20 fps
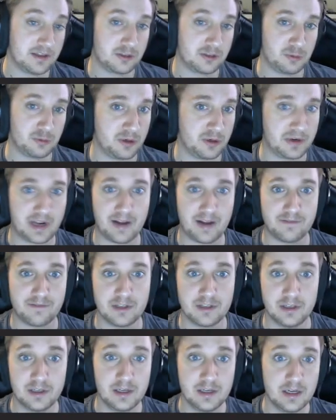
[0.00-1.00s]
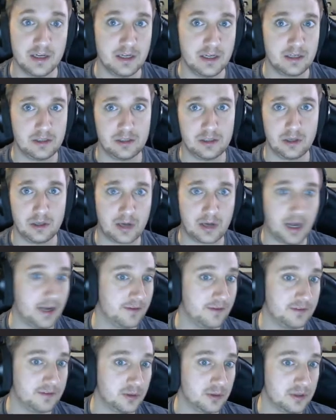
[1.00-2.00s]
We don't have to, kind of
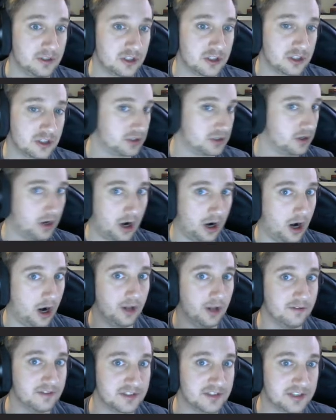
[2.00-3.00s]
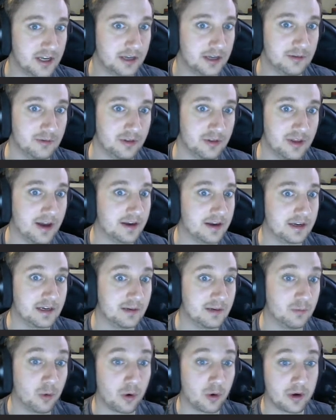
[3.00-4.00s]
do it just all of a sudden without any
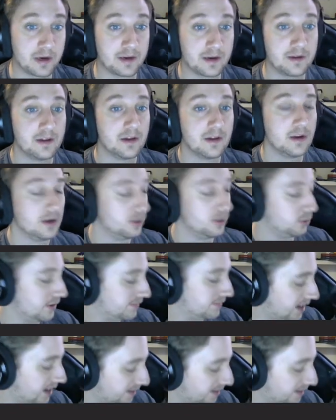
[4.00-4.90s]
warning. We have time